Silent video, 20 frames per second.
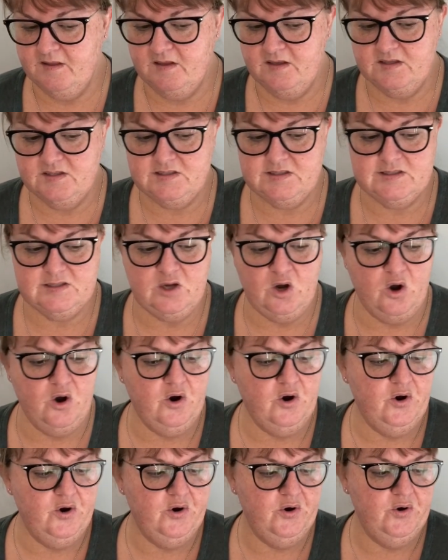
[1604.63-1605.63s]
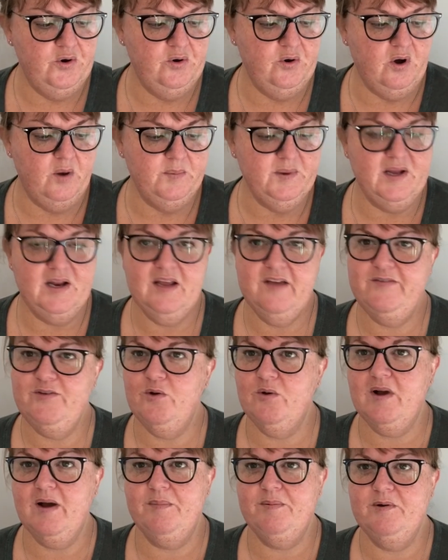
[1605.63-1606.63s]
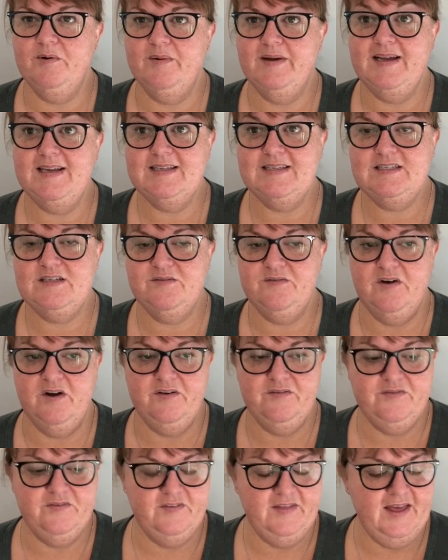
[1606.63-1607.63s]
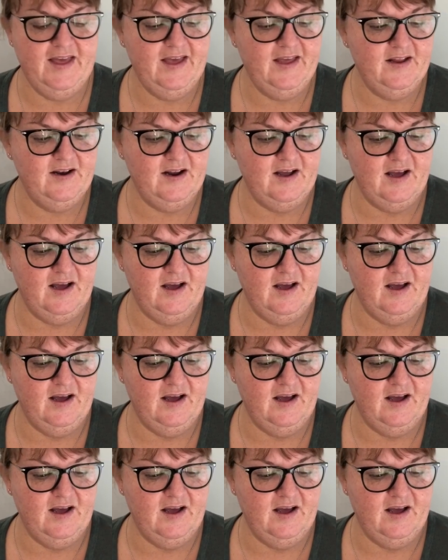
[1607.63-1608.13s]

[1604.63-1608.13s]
So I'm going to give you a couple of weeks to vote for that.